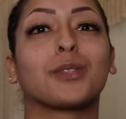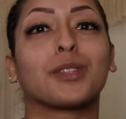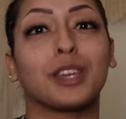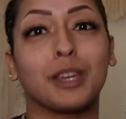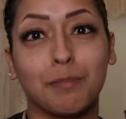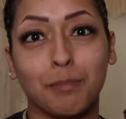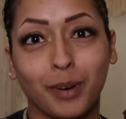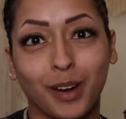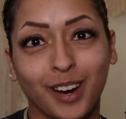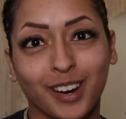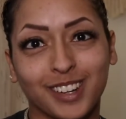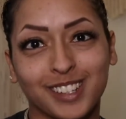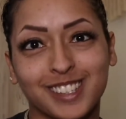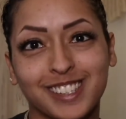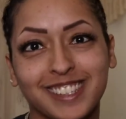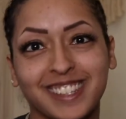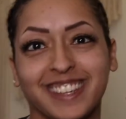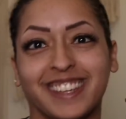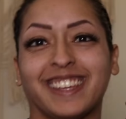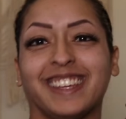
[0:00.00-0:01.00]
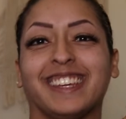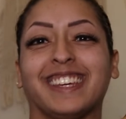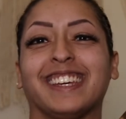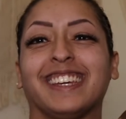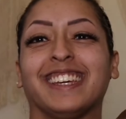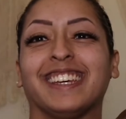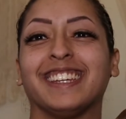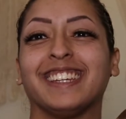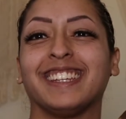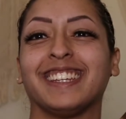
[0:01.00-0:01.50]
theme parks.
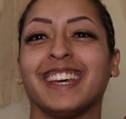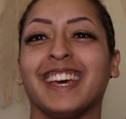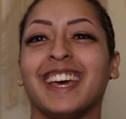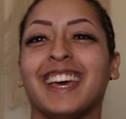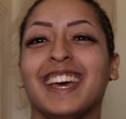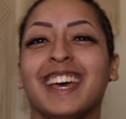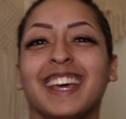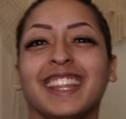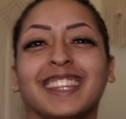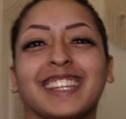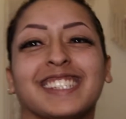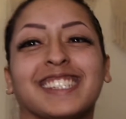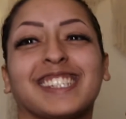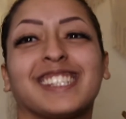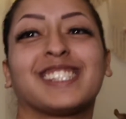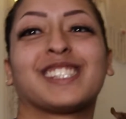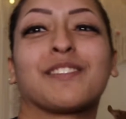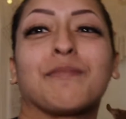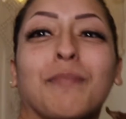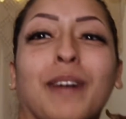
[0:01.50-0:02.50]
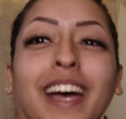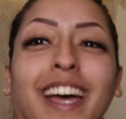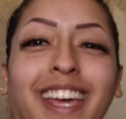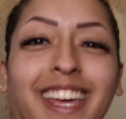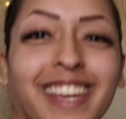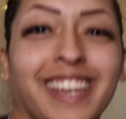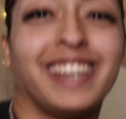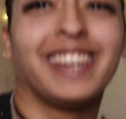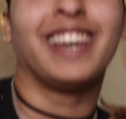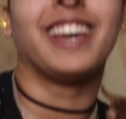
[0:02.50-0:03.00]
This is
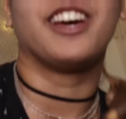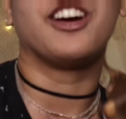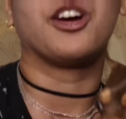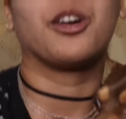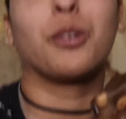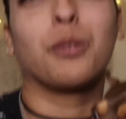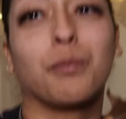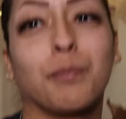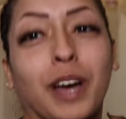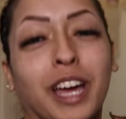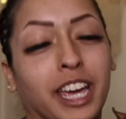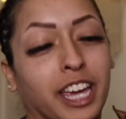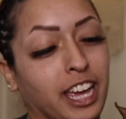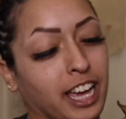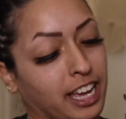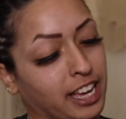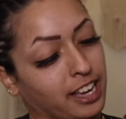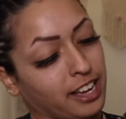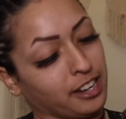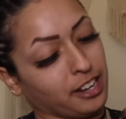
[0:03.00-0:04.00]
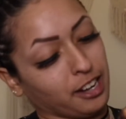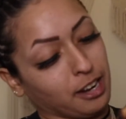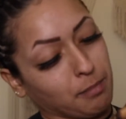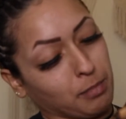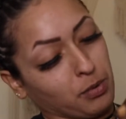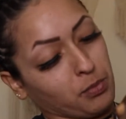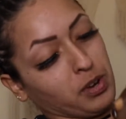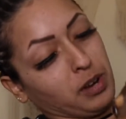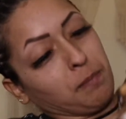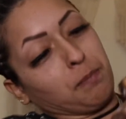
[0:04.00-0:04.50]
my
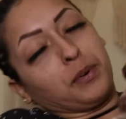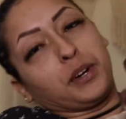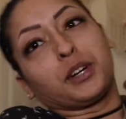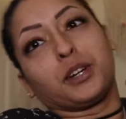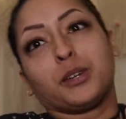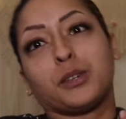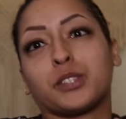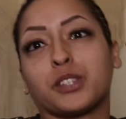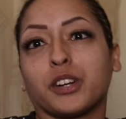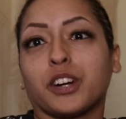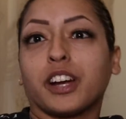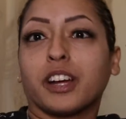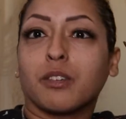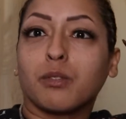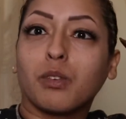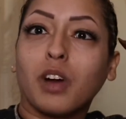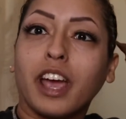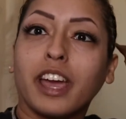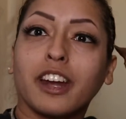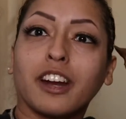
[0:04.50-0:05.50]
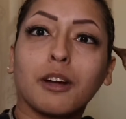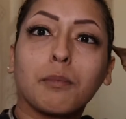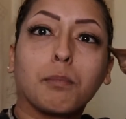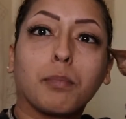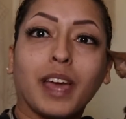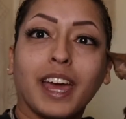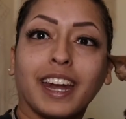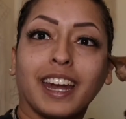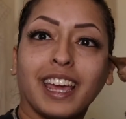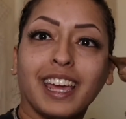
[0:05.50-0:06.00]
number one producer and writer,
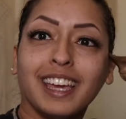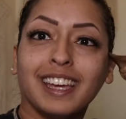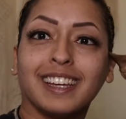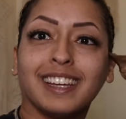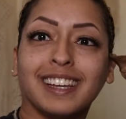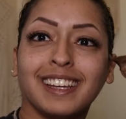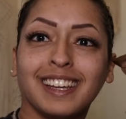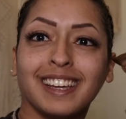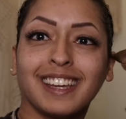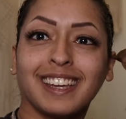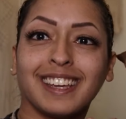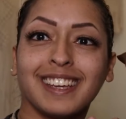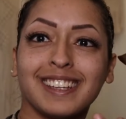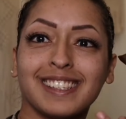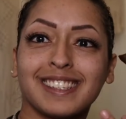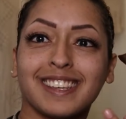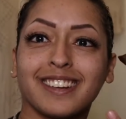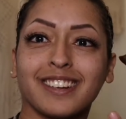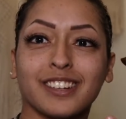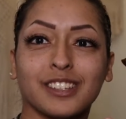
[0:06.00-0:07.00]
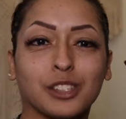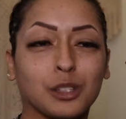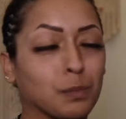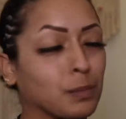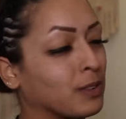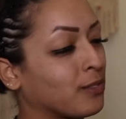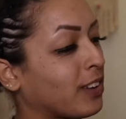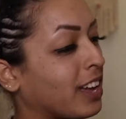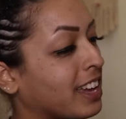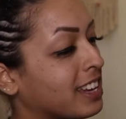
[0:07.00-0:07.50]
Benny. He's here to
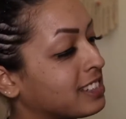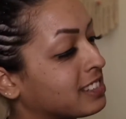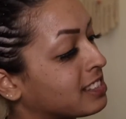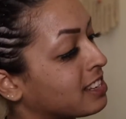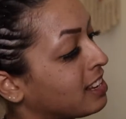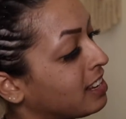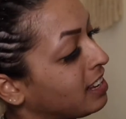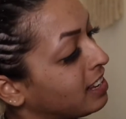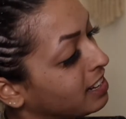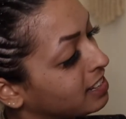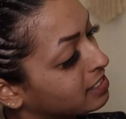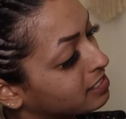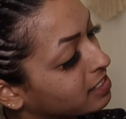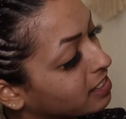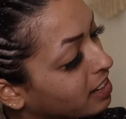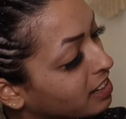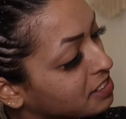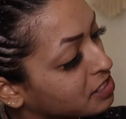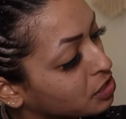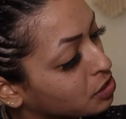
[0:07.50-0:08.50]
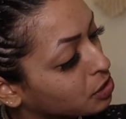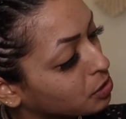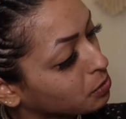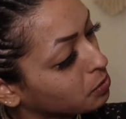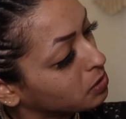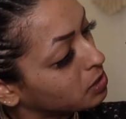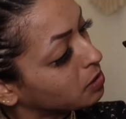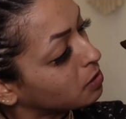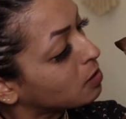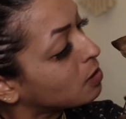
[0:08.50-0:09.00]
supervise today's
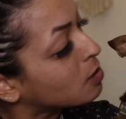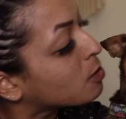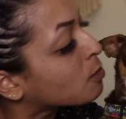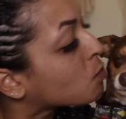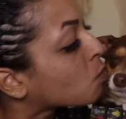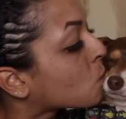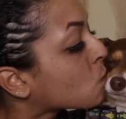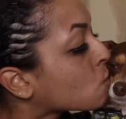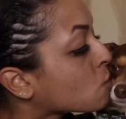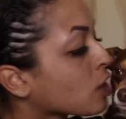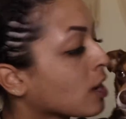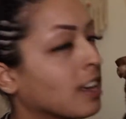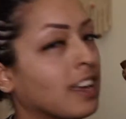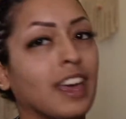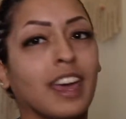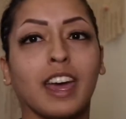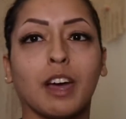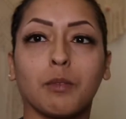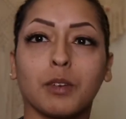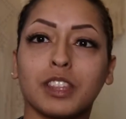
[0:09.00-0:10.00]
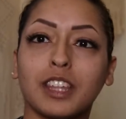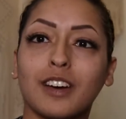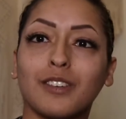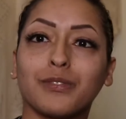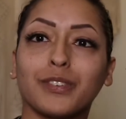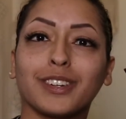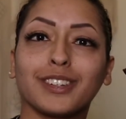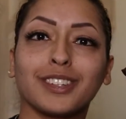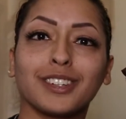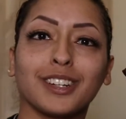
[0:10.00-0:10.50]
shoot. And without
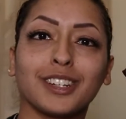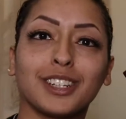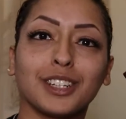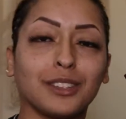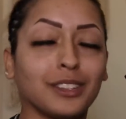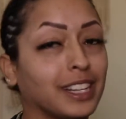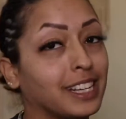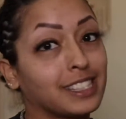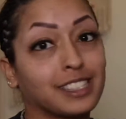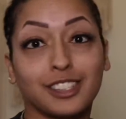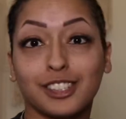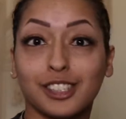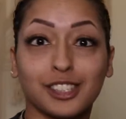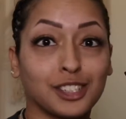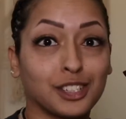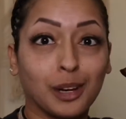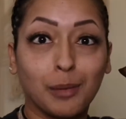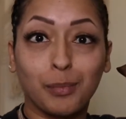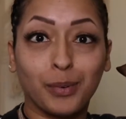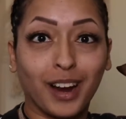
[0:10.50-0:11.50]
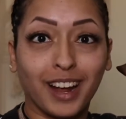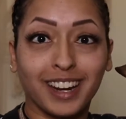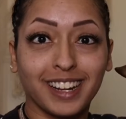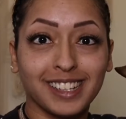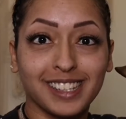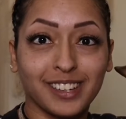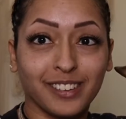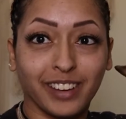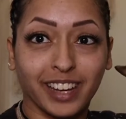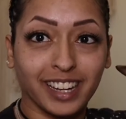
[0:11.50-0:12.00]
further ado, let's just jump right
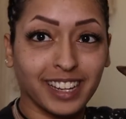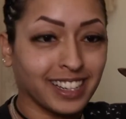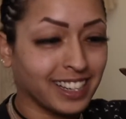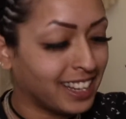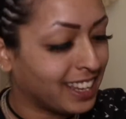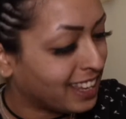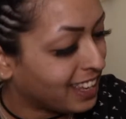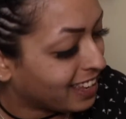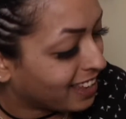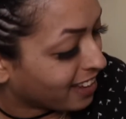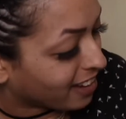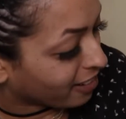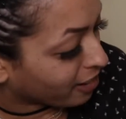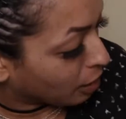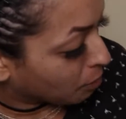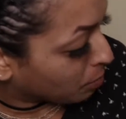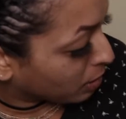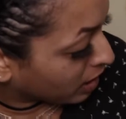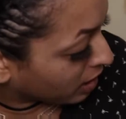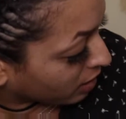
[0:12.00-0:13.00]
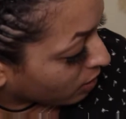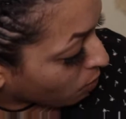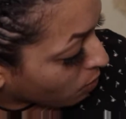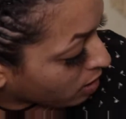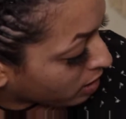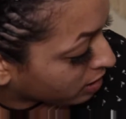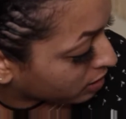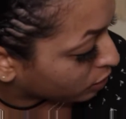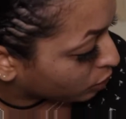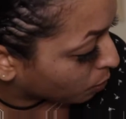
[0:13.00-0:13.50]
into it. Alright, Benny, go
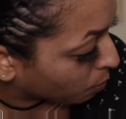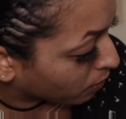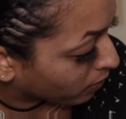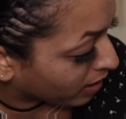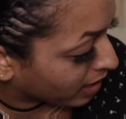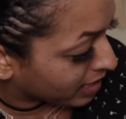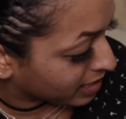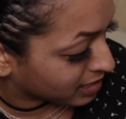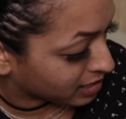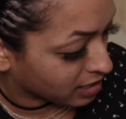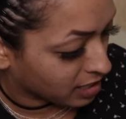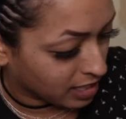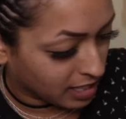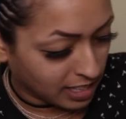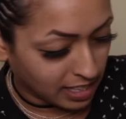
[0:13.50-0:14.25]
on and supervise.